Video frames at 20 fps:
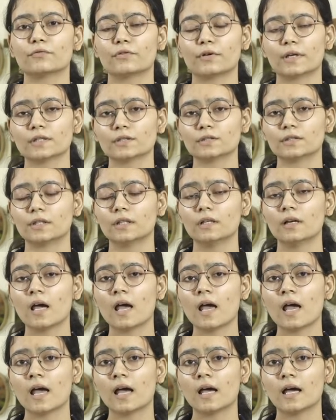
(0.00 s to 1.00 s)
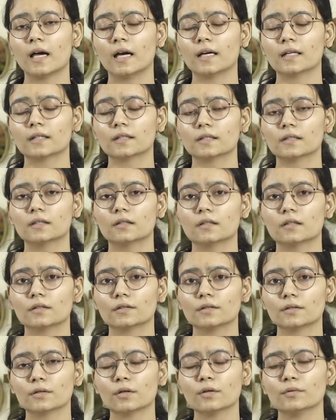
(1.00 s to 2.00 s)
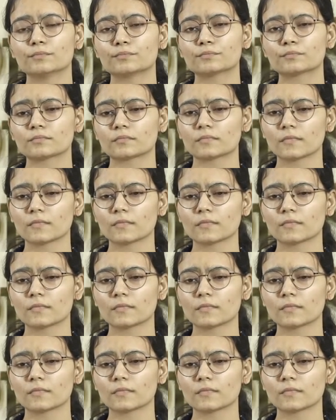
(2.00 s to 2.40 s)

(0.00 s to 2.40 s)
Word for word: fresher, and uh, you know,